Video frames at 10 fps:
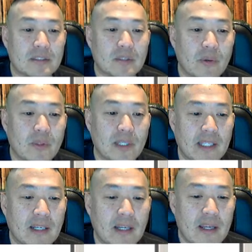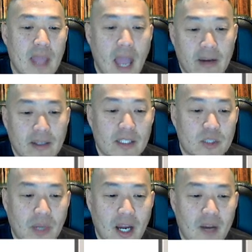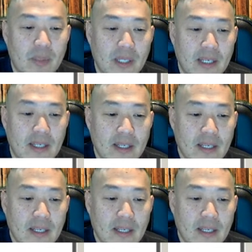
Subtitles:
stolen out of this property.